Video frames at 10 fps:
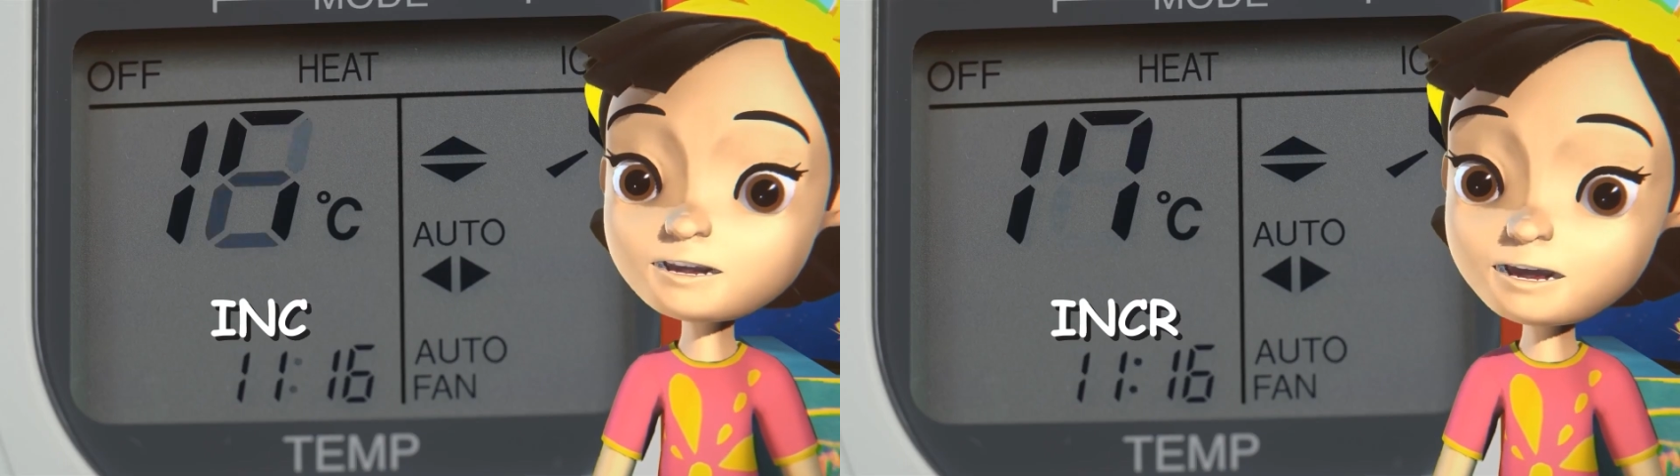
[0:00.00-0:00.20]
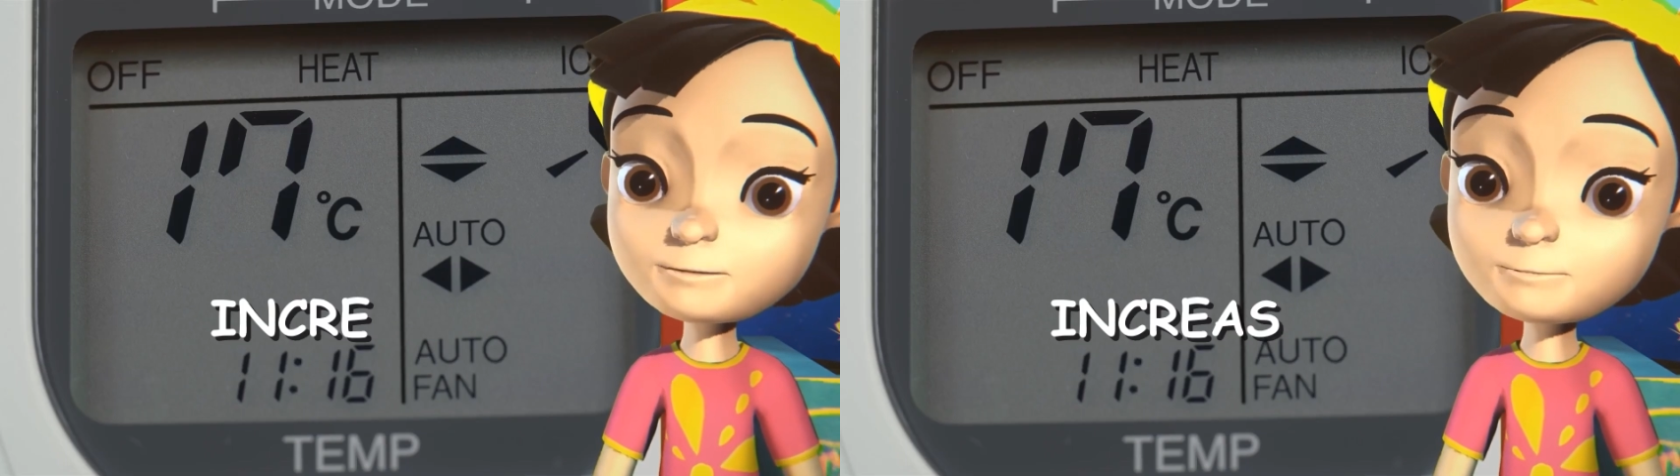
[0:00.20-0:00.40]

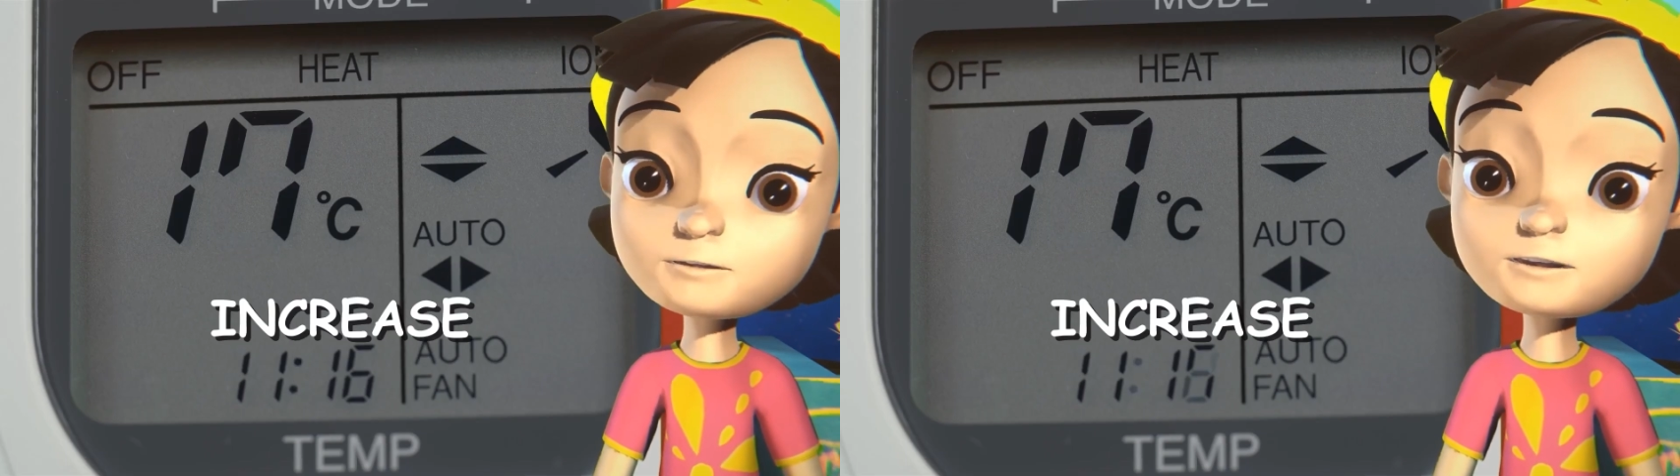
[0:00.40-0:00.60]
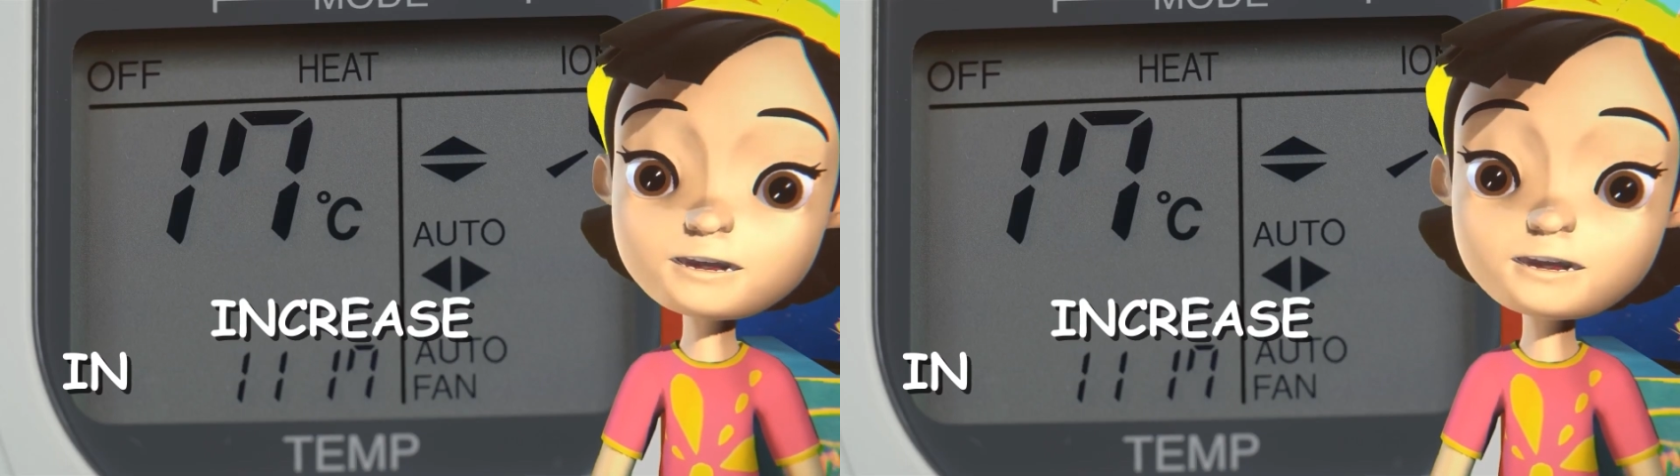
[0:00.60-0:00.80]
is the
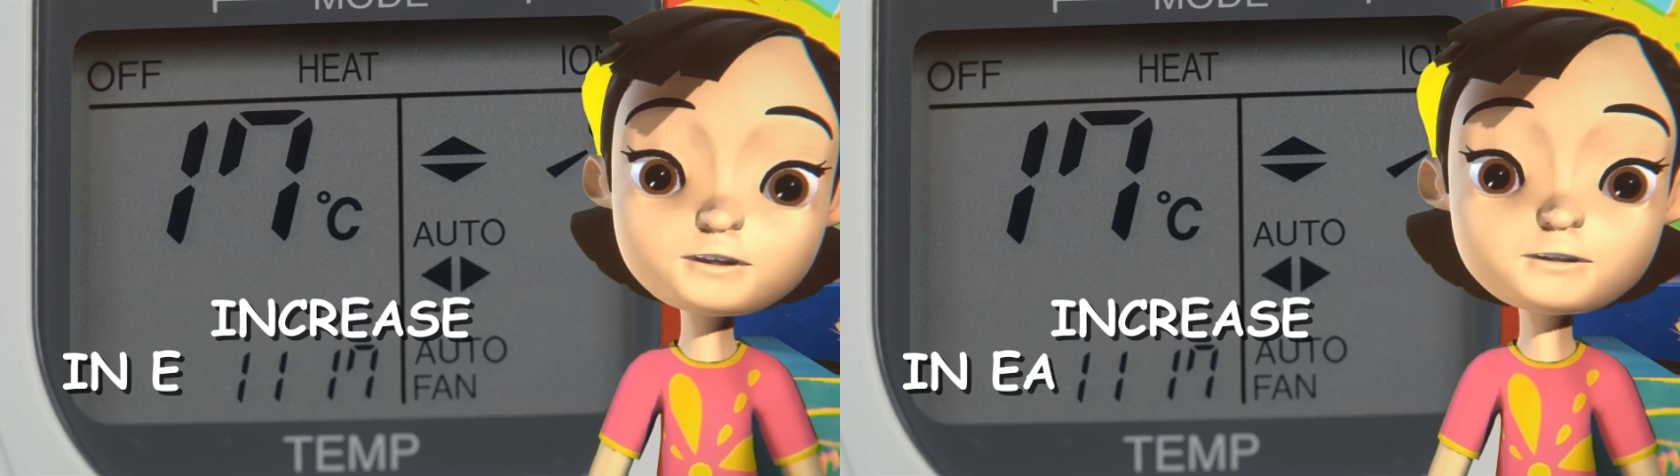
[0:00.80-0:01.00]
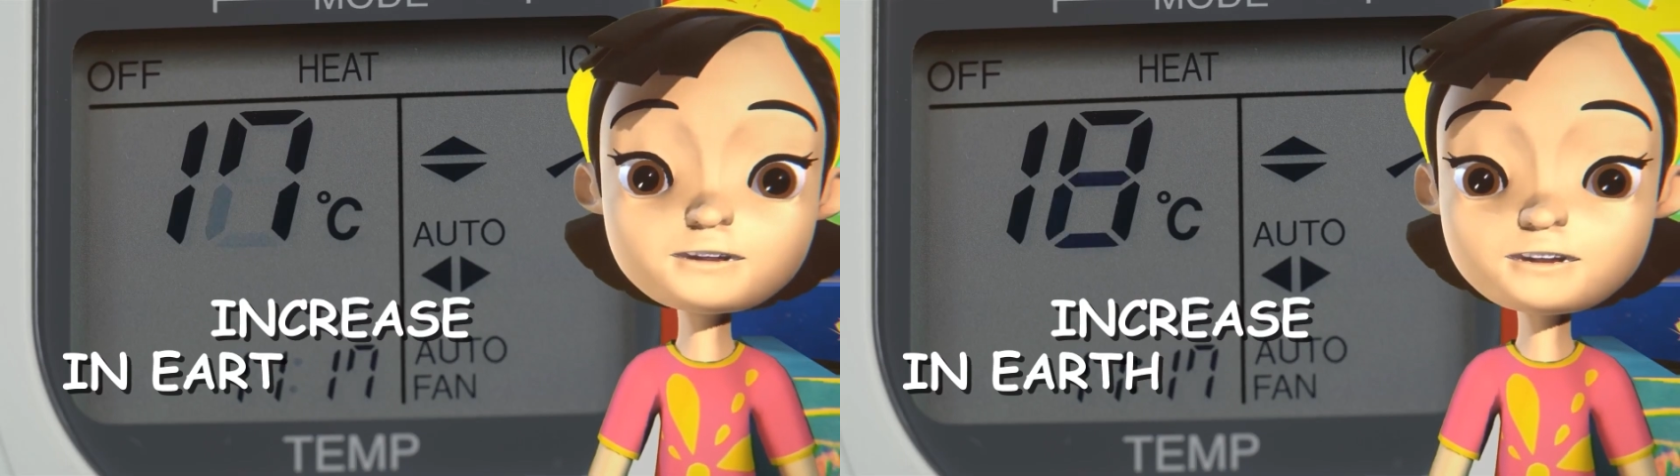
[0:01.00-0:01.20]
name for the
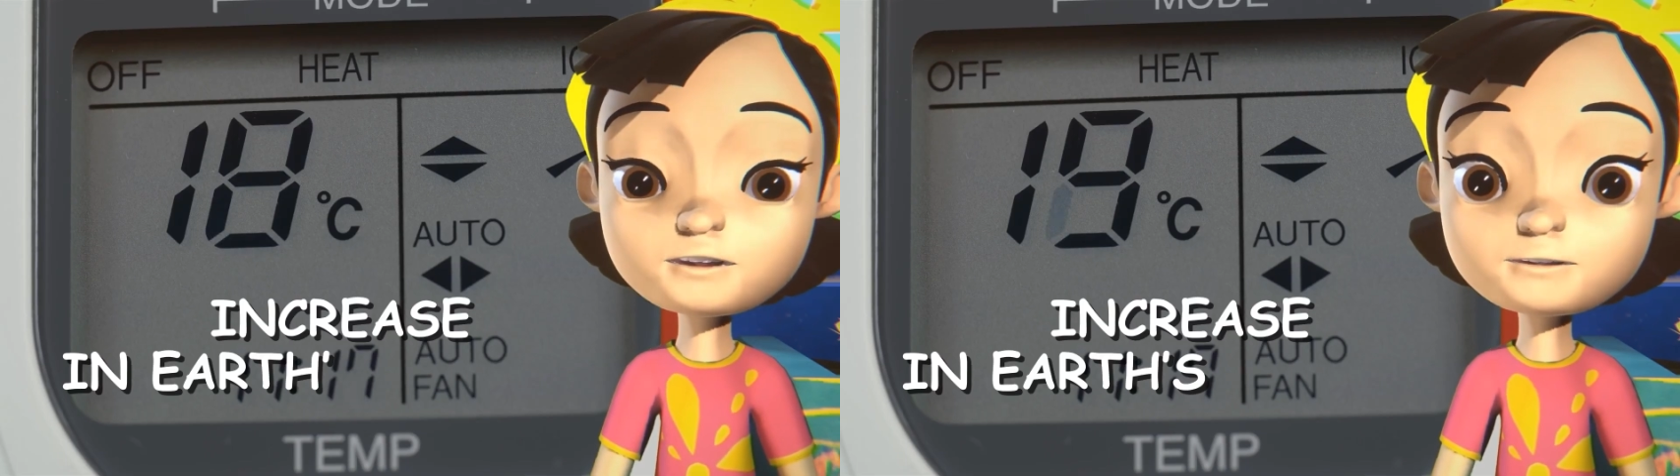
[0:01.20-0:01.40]
increase in